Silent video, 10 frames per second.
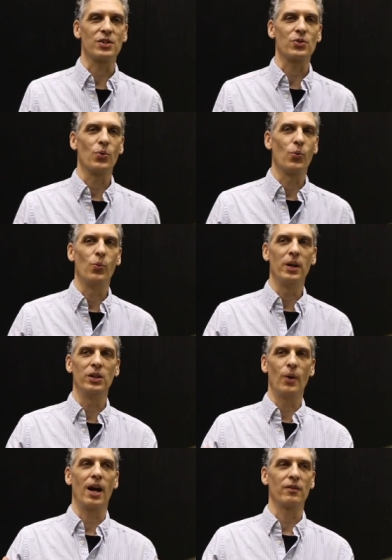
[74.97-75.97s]
is
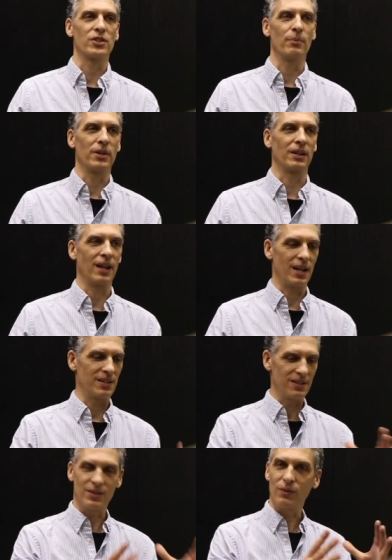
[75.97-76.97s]
when you have something
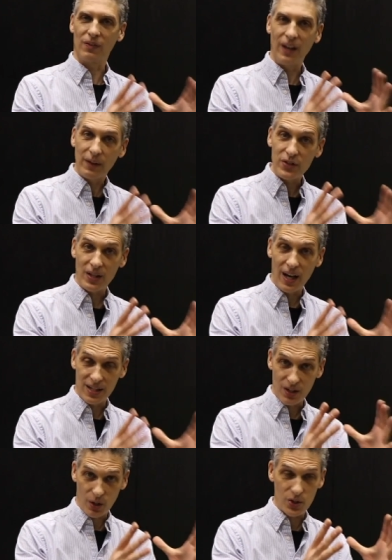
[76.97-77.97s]
that's
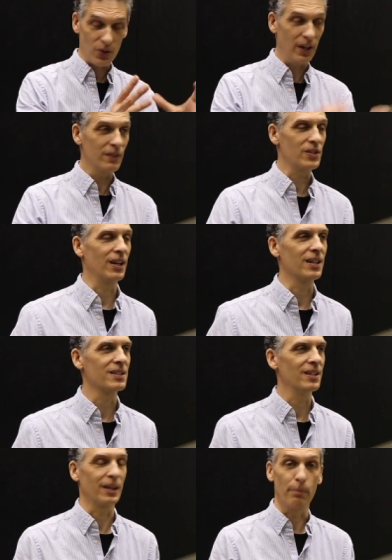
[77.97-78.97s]
life-size, larger
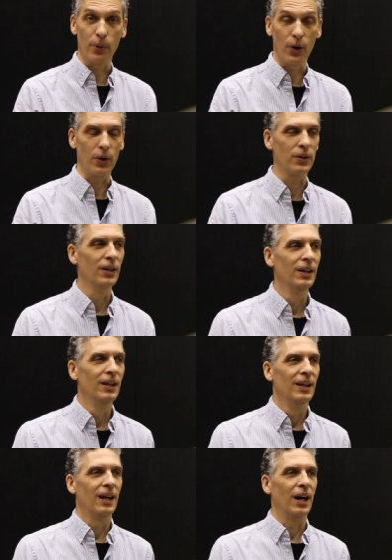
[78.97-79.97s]
life-size, like a bird,
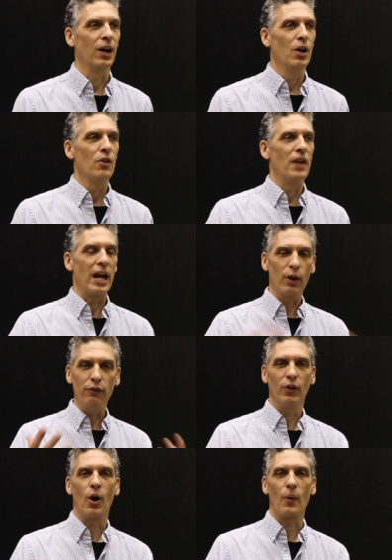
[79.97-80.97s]
uh,
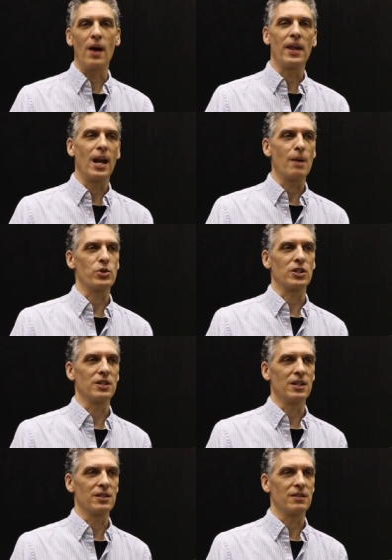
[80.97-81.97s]
airflow around that object
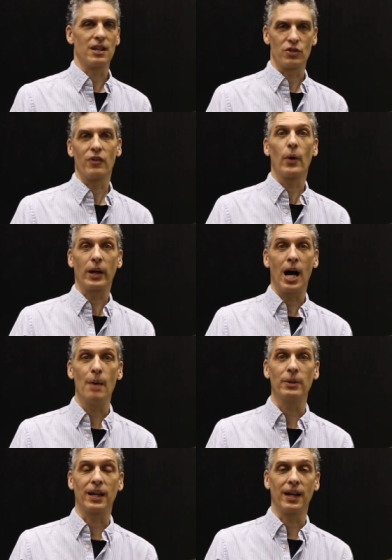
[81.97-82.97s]
is, is very
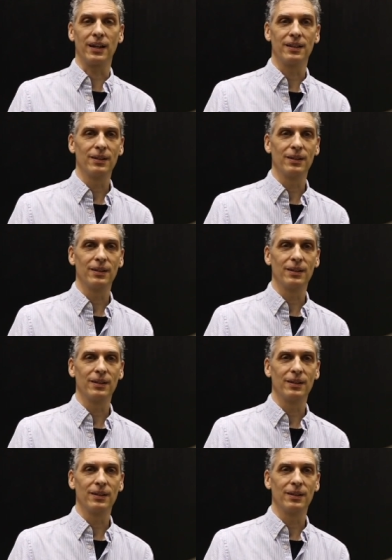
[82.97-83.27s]
complicated.